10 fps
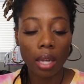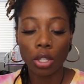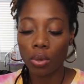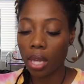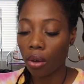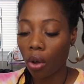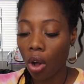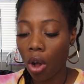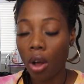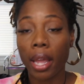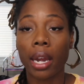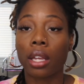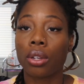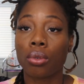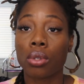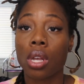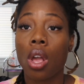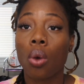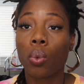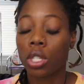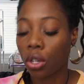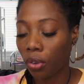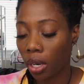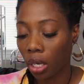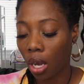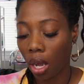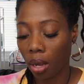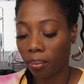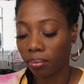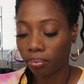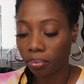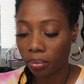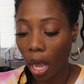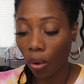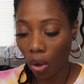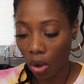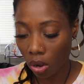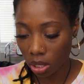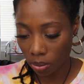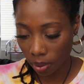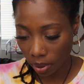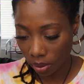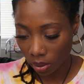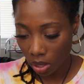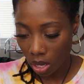Use alcohol, and I use wintergreen alcohol as well.